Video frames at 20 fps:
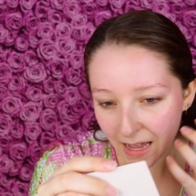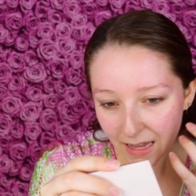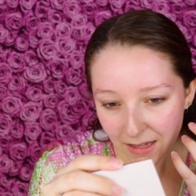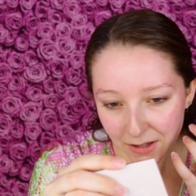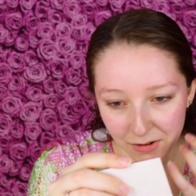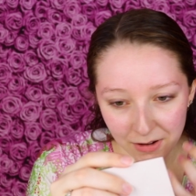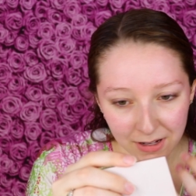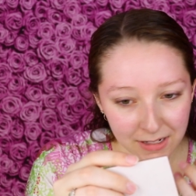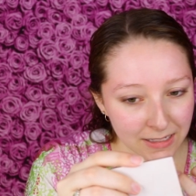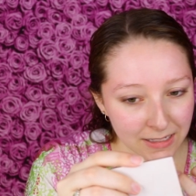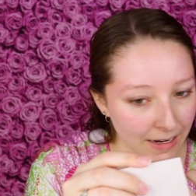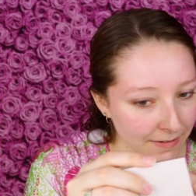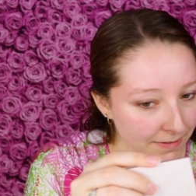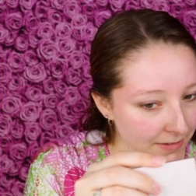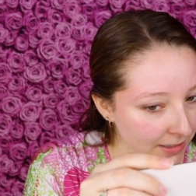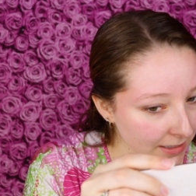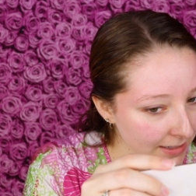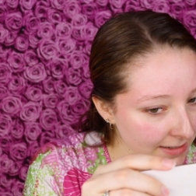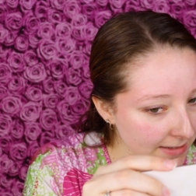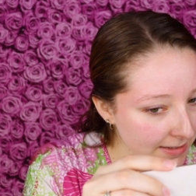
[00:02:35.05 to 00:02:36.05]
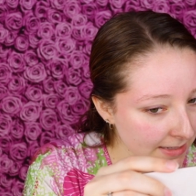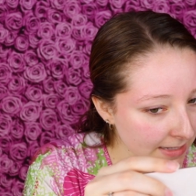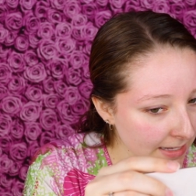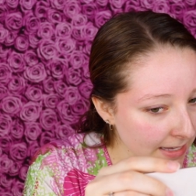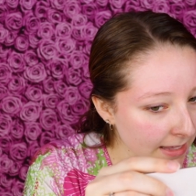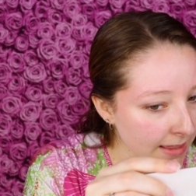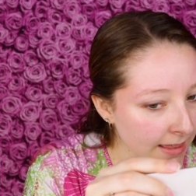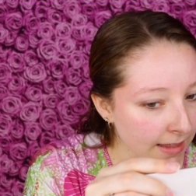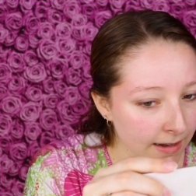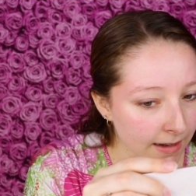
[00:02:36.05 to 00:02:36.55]
You can definitely
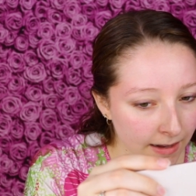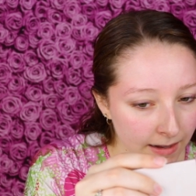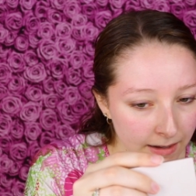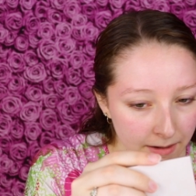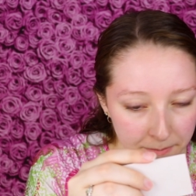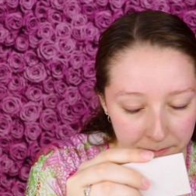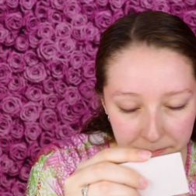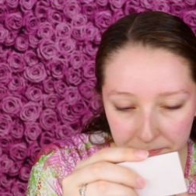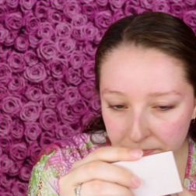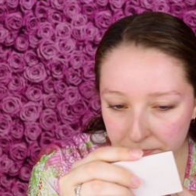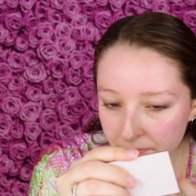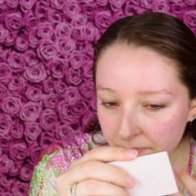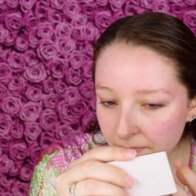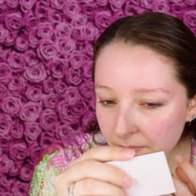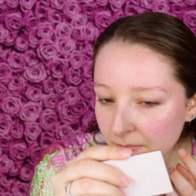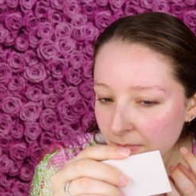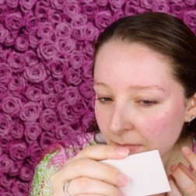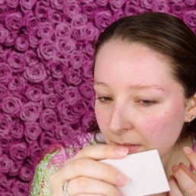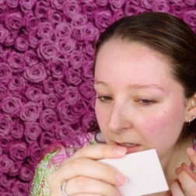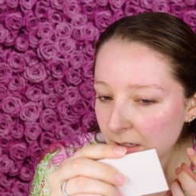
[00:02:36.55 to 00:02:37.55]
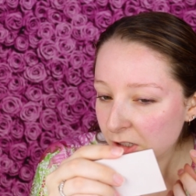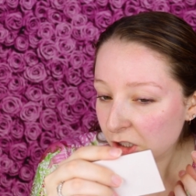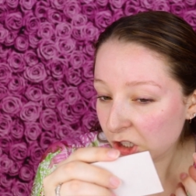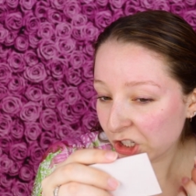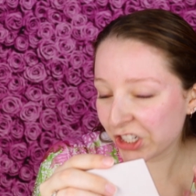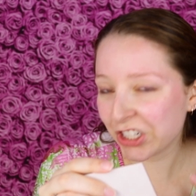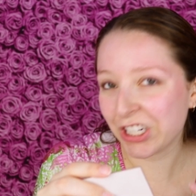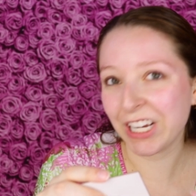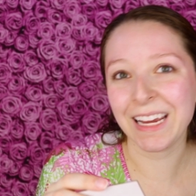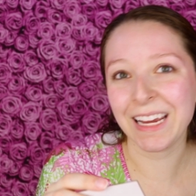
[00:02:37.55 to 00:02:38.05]
see that
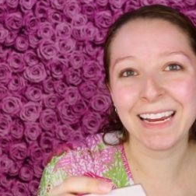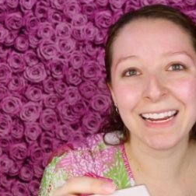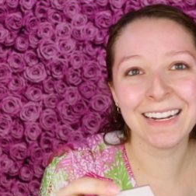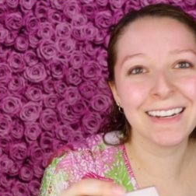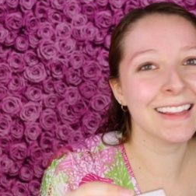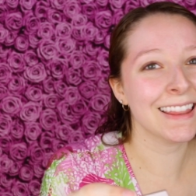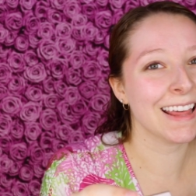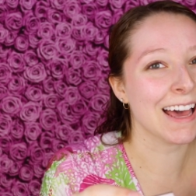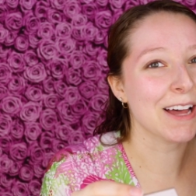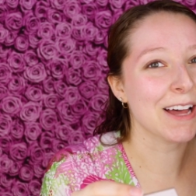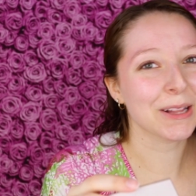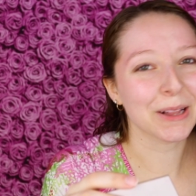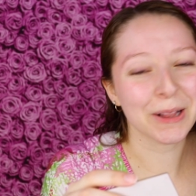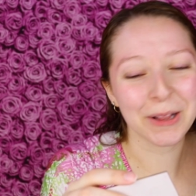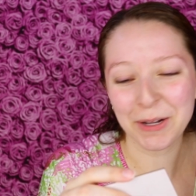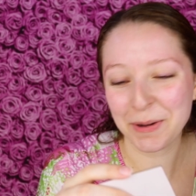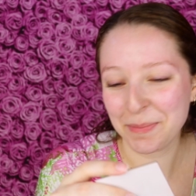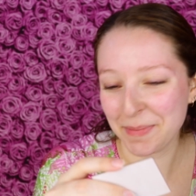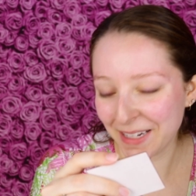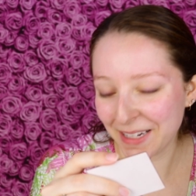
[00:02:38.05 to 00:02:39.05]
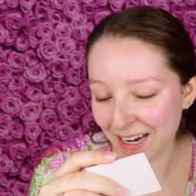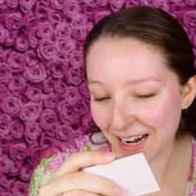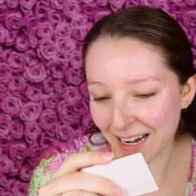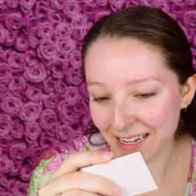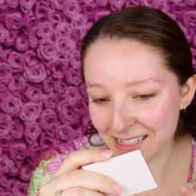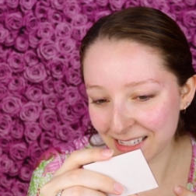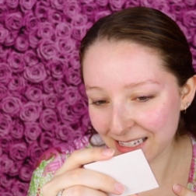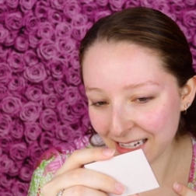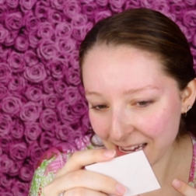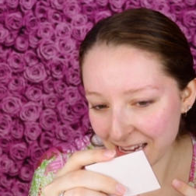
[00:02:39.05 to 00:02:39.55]
sheen, that
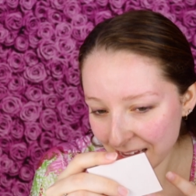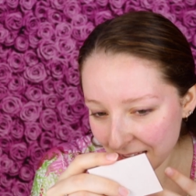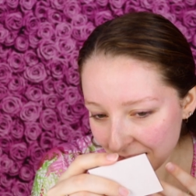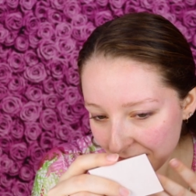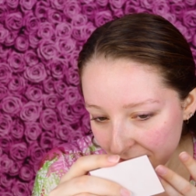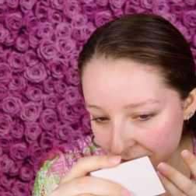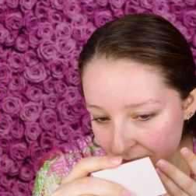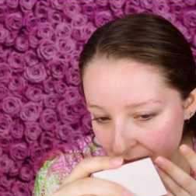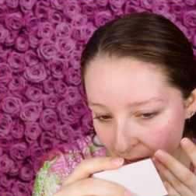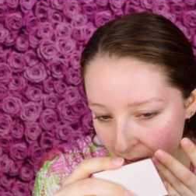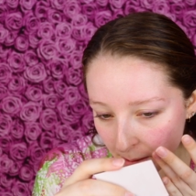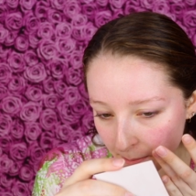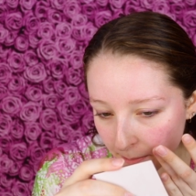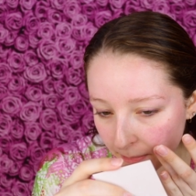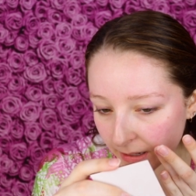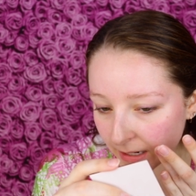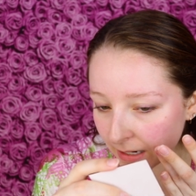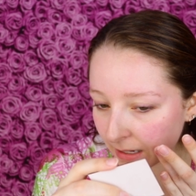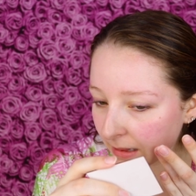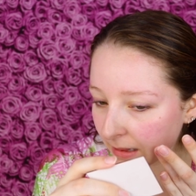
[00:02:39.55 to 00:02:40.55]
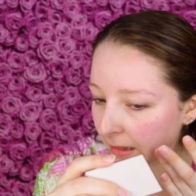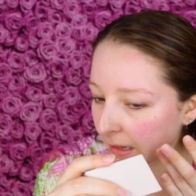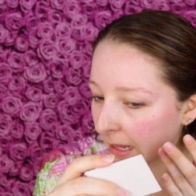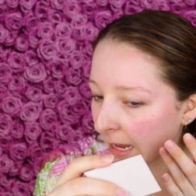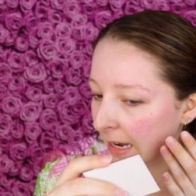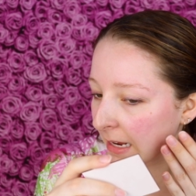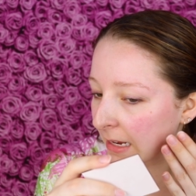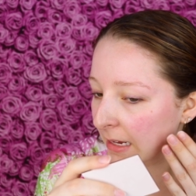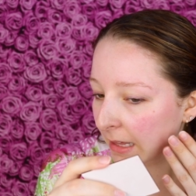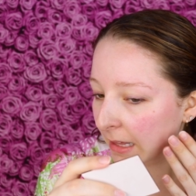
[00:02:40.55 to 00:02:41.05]
luminosity, but I
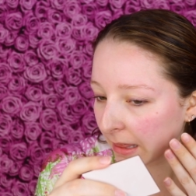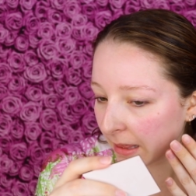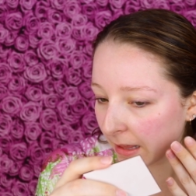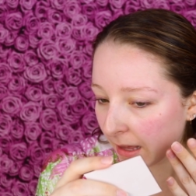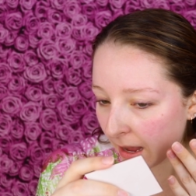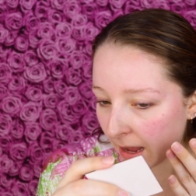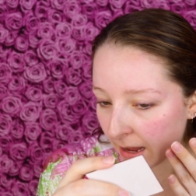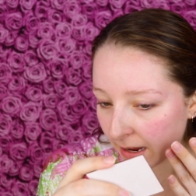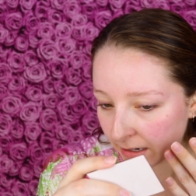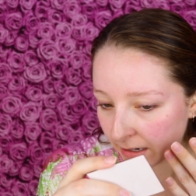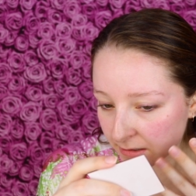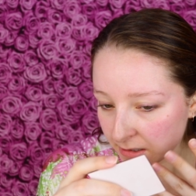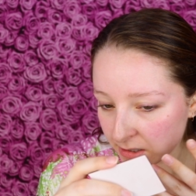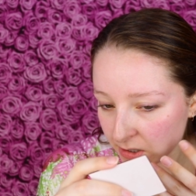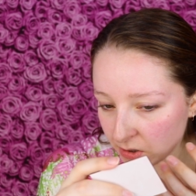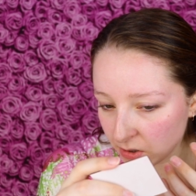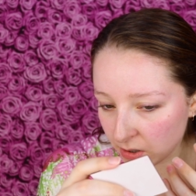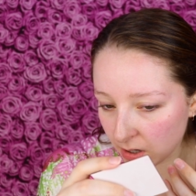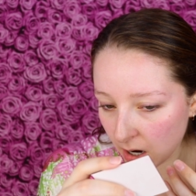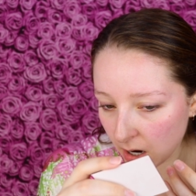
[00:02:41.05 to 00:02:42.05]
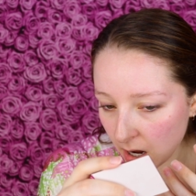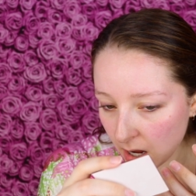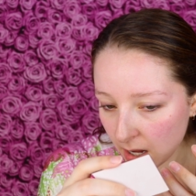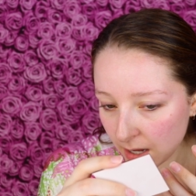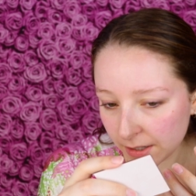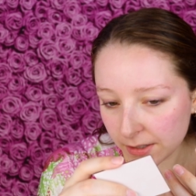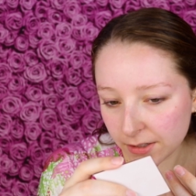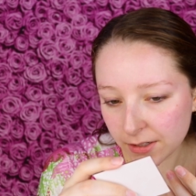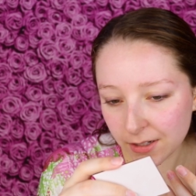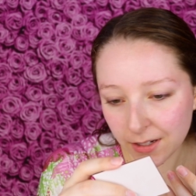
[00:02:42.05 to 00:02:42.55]
like that it's
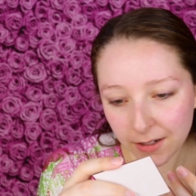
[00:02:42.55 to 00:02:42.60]
not